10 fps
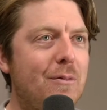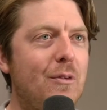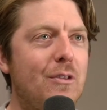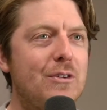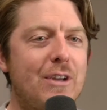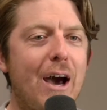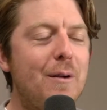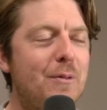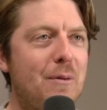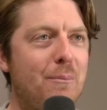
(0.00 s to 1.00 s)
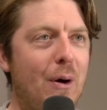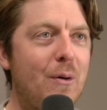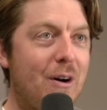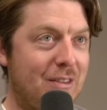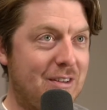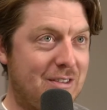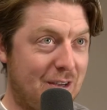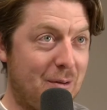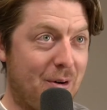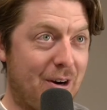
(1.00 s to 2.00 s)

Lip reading: There's got to be a bow on this somewhere.